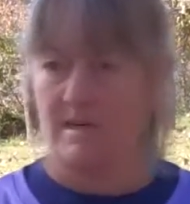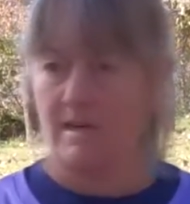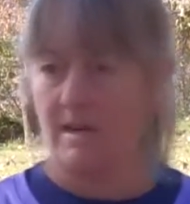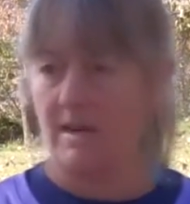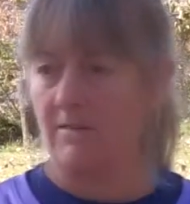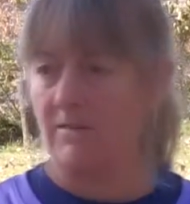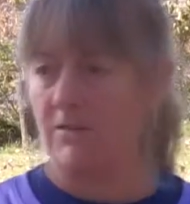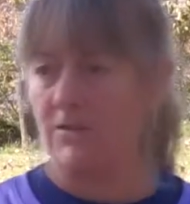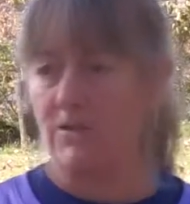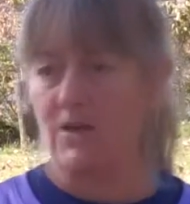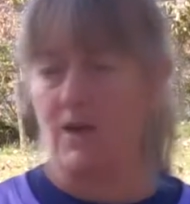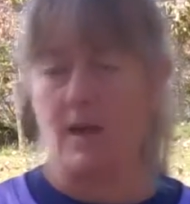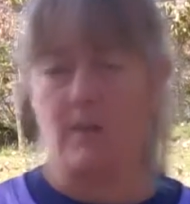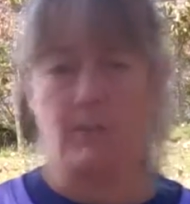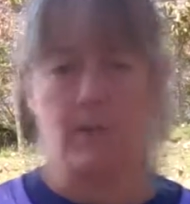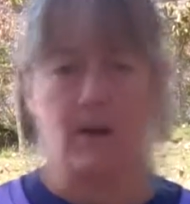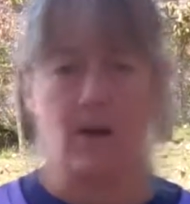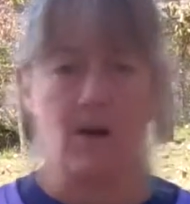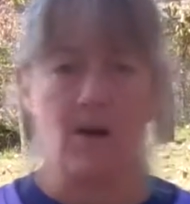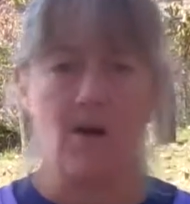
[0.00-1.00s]
never
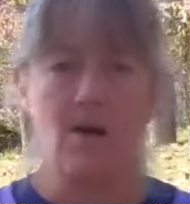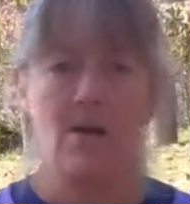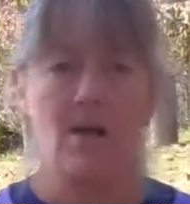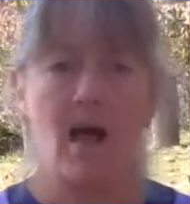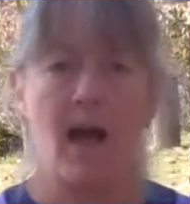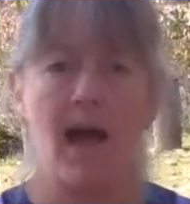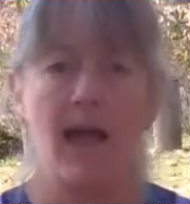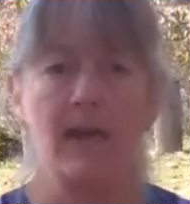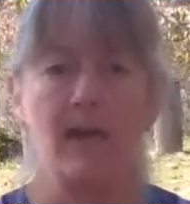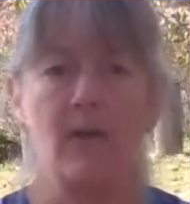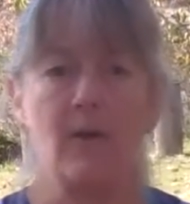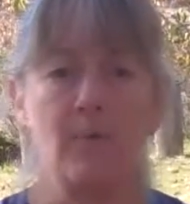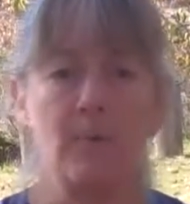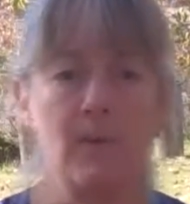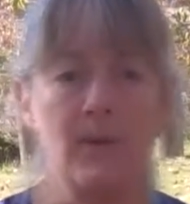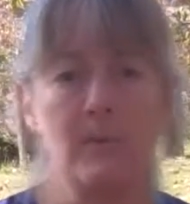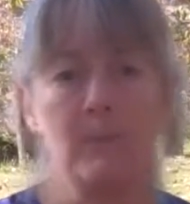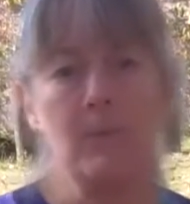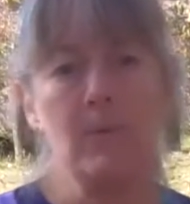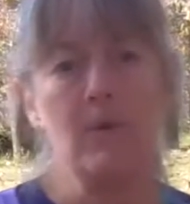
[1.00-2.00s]
stop at all. I know
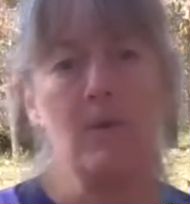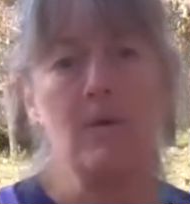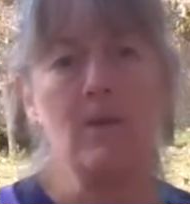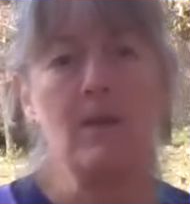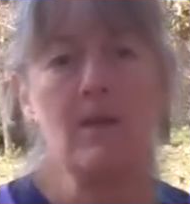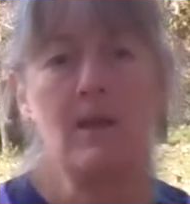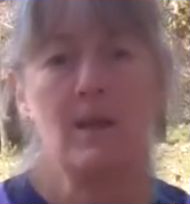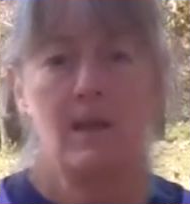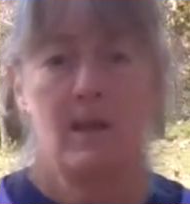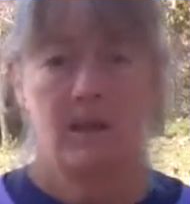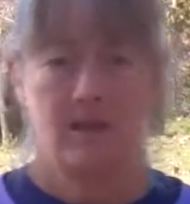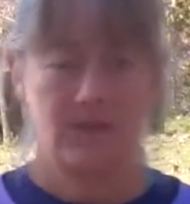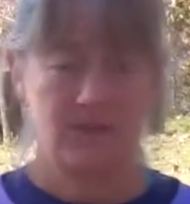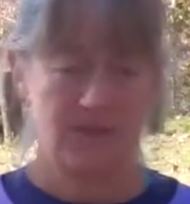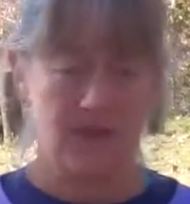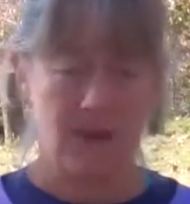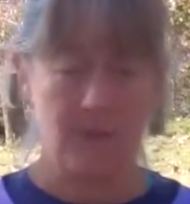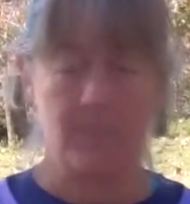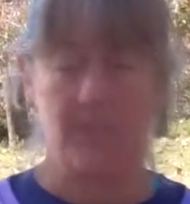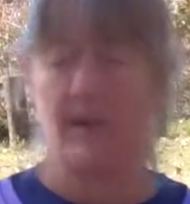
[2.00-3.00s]
people who
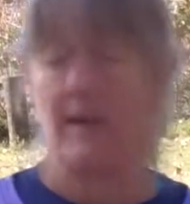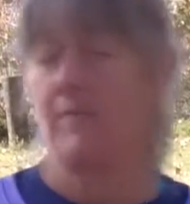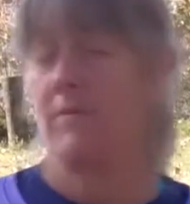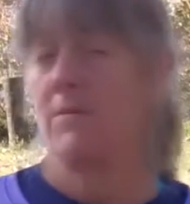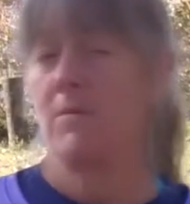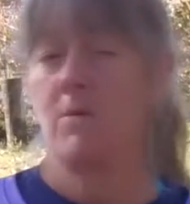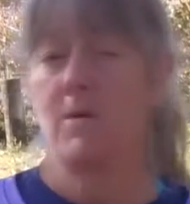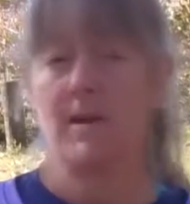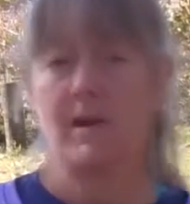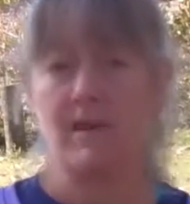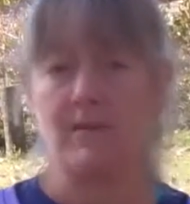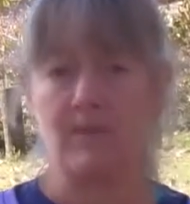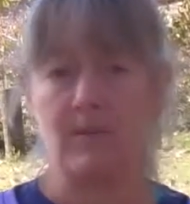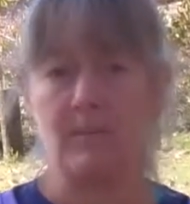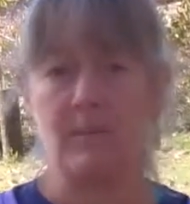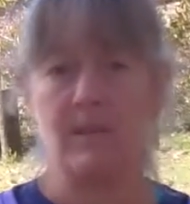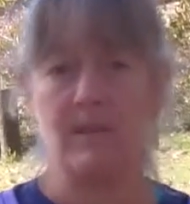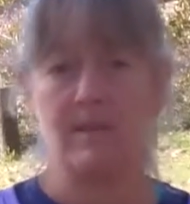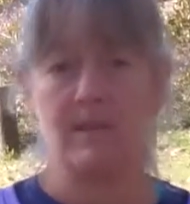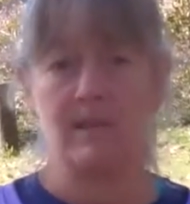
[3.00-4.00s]
stop at every one of
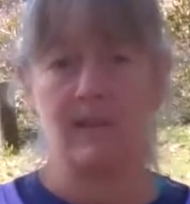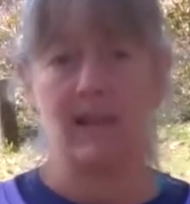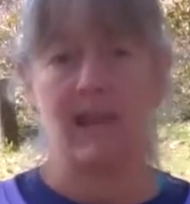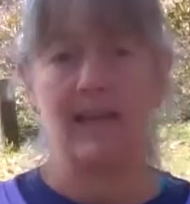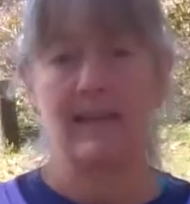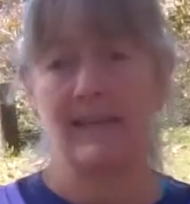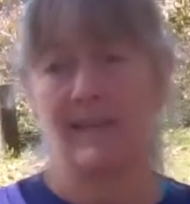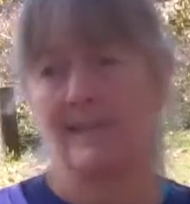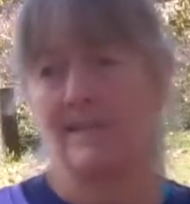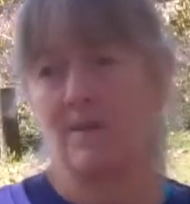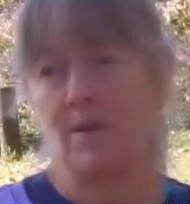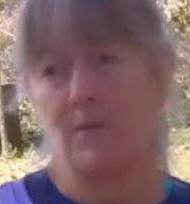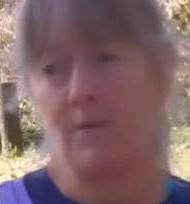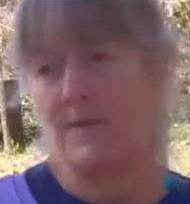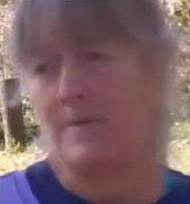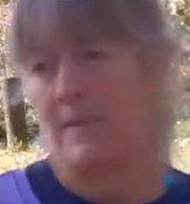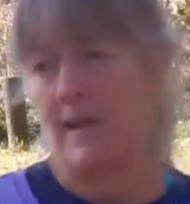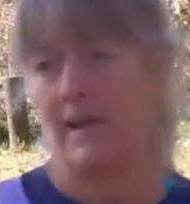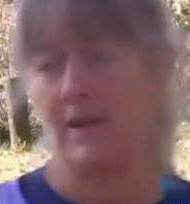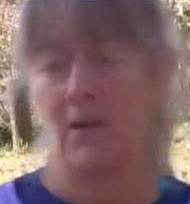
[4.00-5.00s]
them. And that's
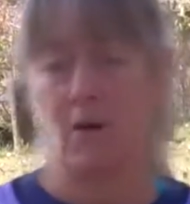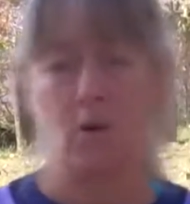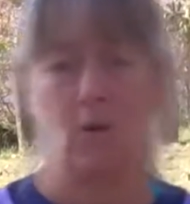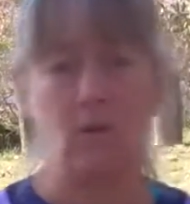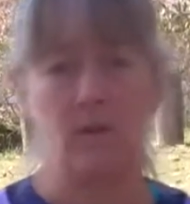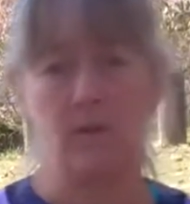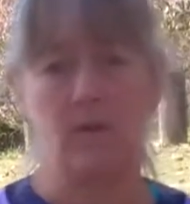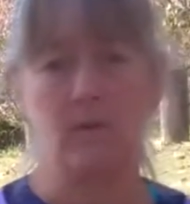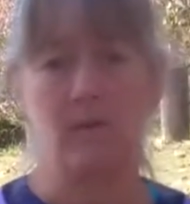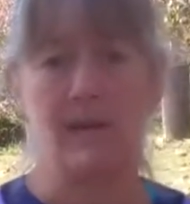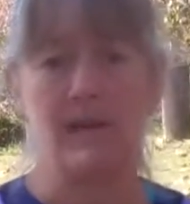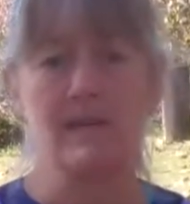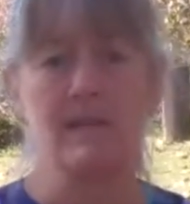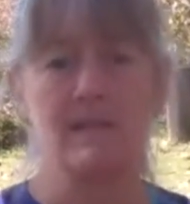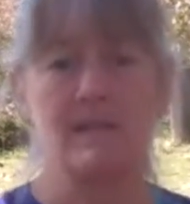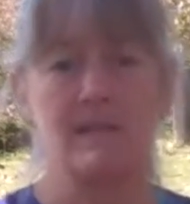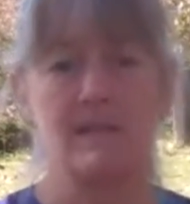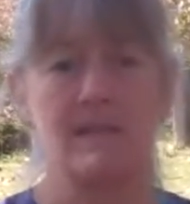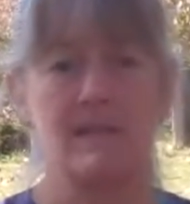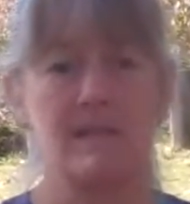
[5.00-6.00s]
always my goal in a race,
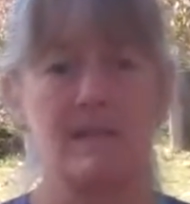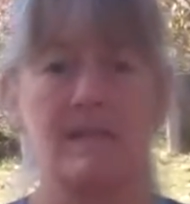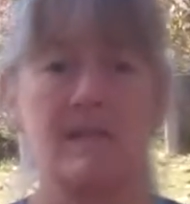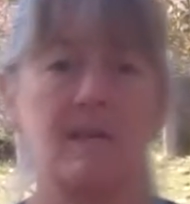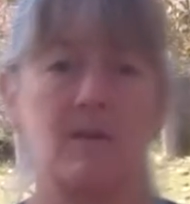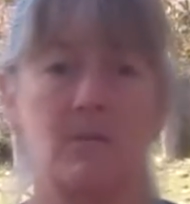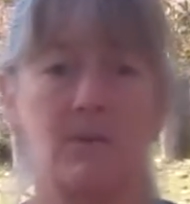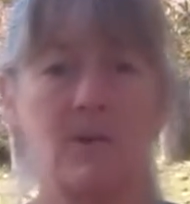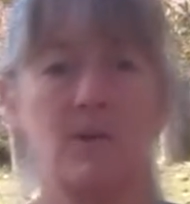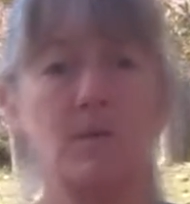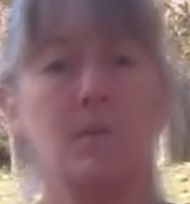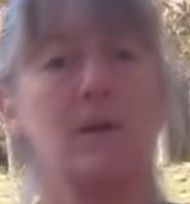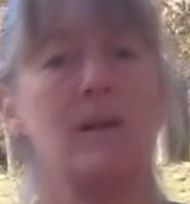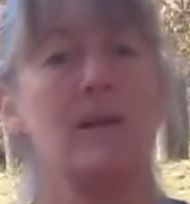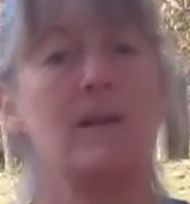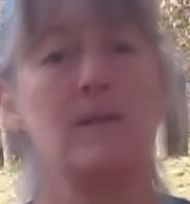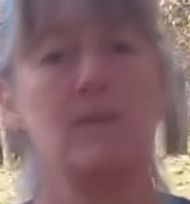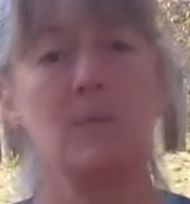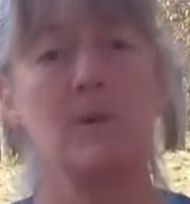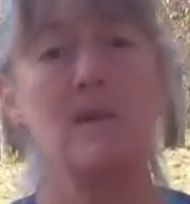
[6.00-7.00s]
is to see
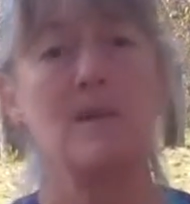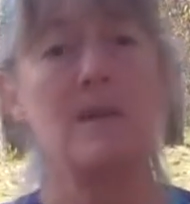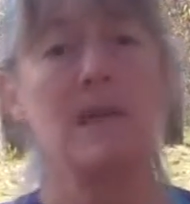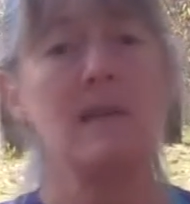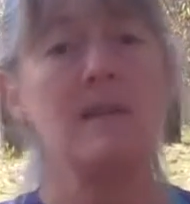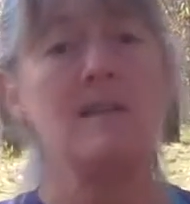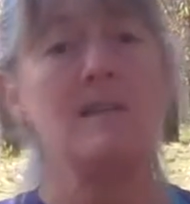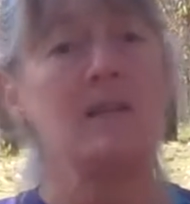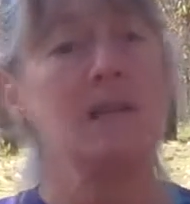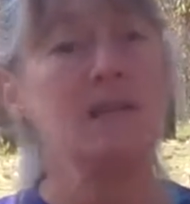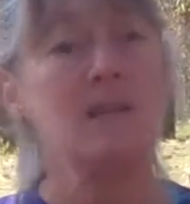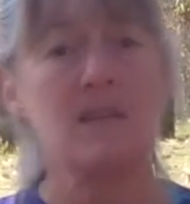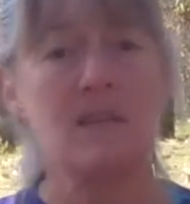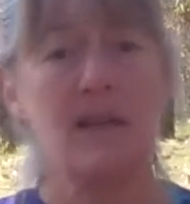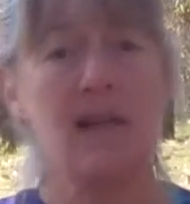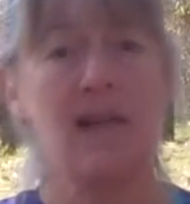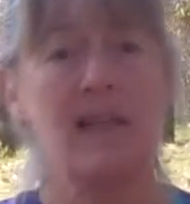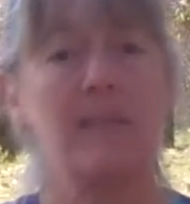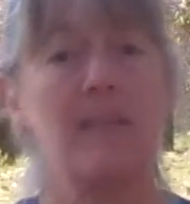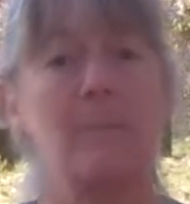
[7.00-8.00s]
which aid station
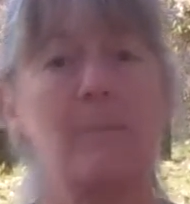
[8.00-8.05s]
had the